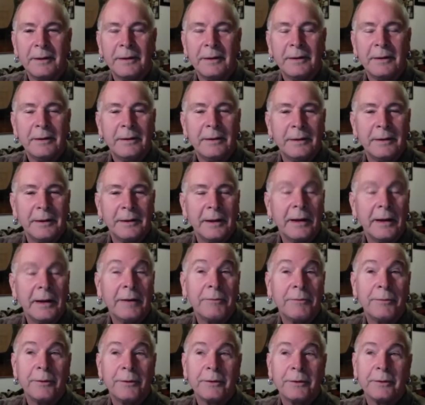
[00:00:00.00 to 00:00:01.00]
Yeah,
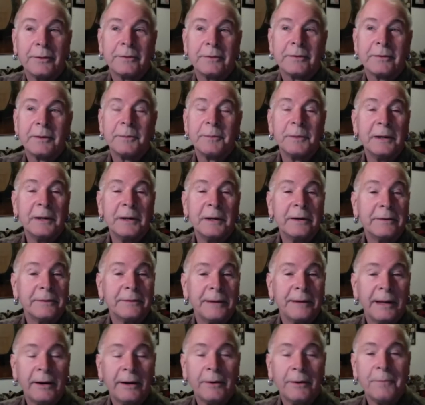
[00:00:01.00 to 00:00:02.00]
for some years
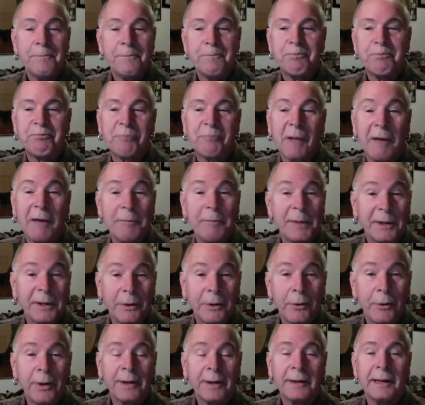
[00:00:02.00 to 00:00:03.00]
now, I've been
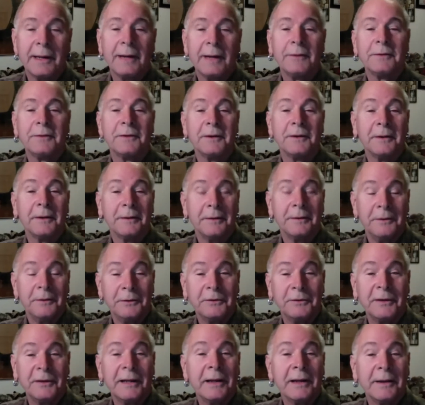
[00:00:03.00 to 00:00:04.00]
going down to New
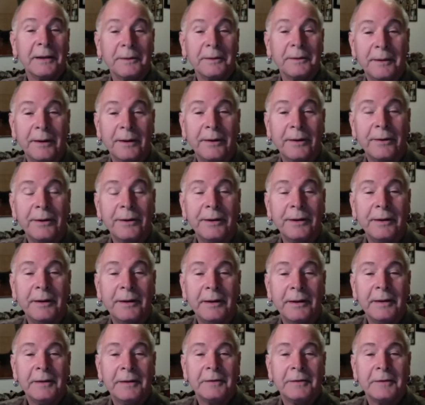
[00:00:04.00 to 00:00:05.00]
Zealand, and
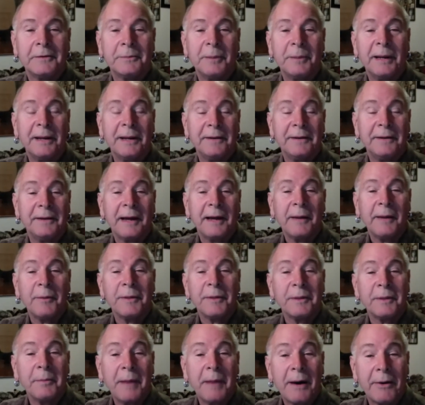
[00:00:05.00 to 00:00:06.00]
spending time with the
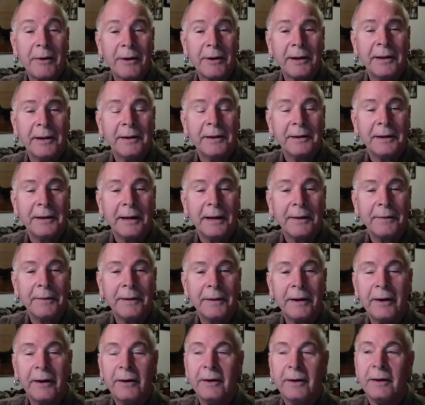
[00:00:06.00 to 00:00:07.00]
Maori down
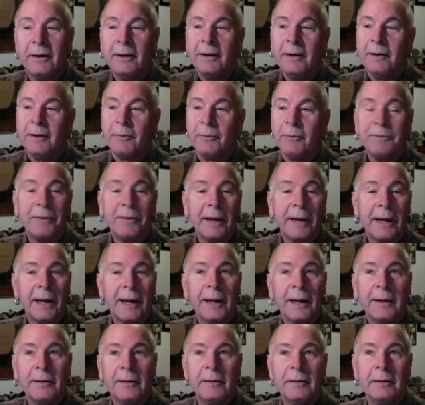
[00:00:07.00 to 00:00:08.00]
there.
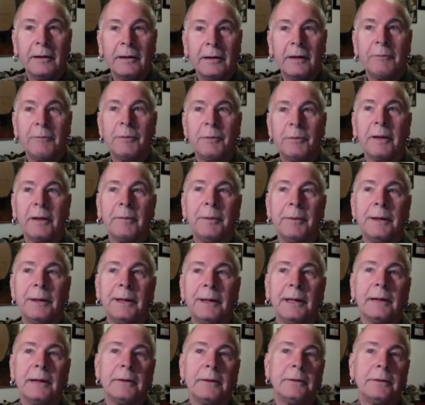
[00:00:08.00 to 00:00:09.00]
I've probably been
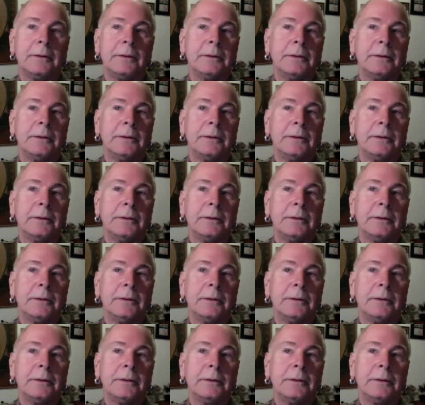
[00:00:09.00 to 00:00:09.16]
down there.